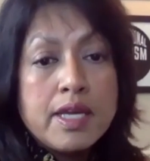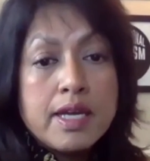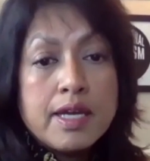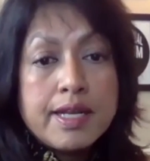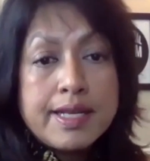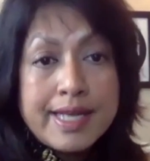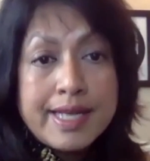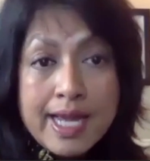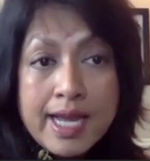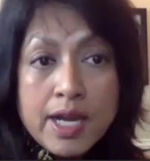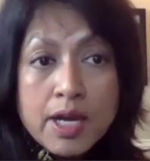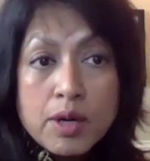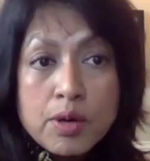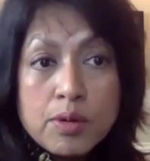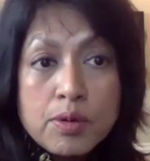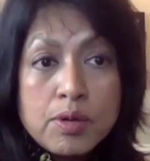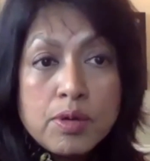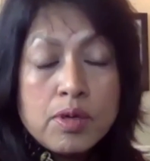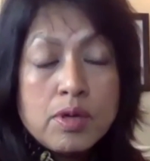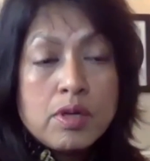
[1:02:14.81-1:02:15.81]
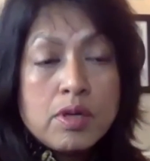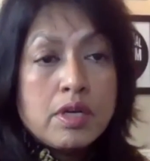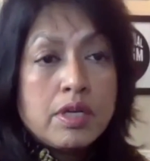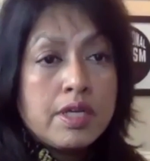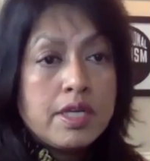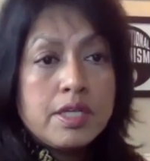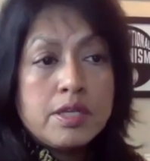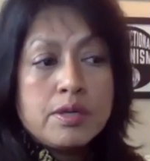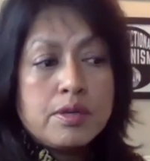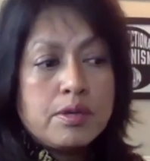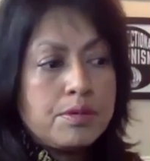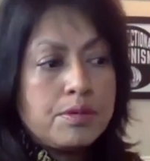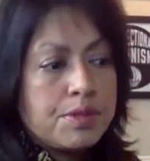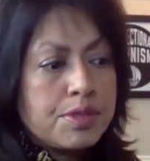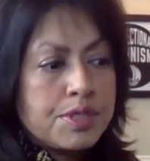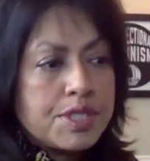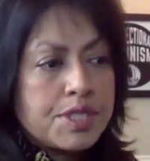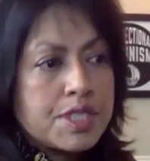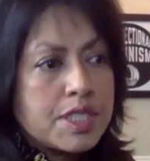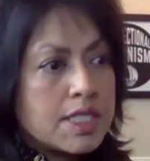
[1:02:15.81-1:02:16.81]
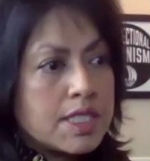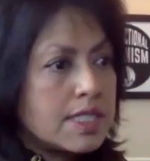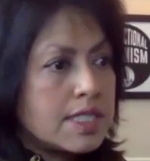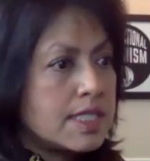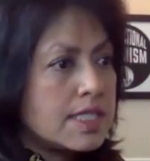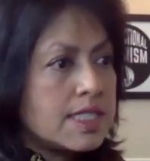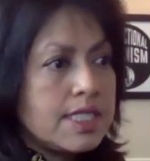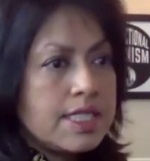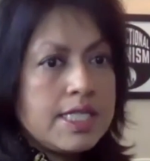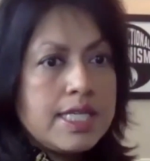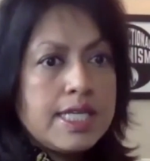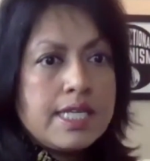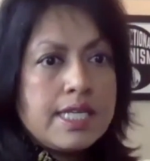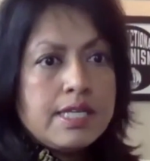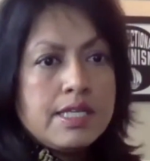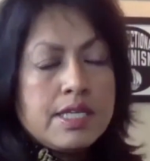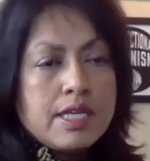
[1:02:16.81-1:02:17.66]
now, she's